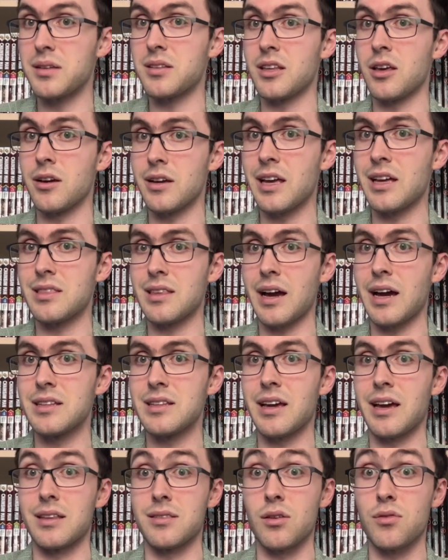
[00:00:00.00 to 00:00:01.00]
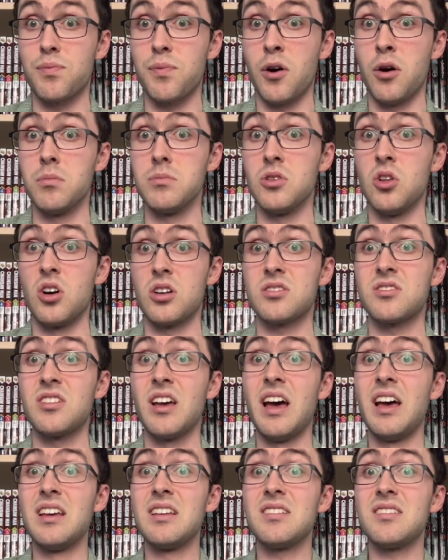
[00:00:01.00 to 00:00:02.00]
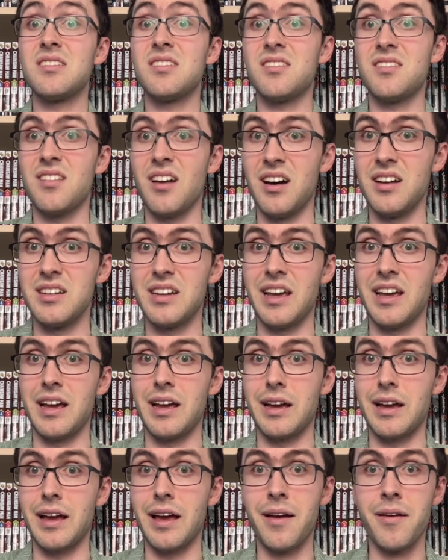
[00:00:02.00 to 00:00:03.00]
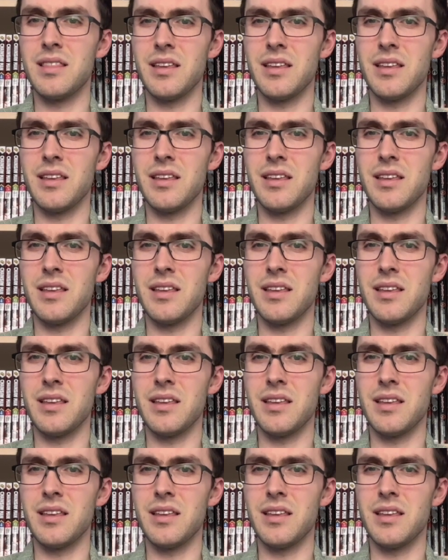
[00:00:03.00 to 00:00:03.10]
you get the idea. This film looks stunning.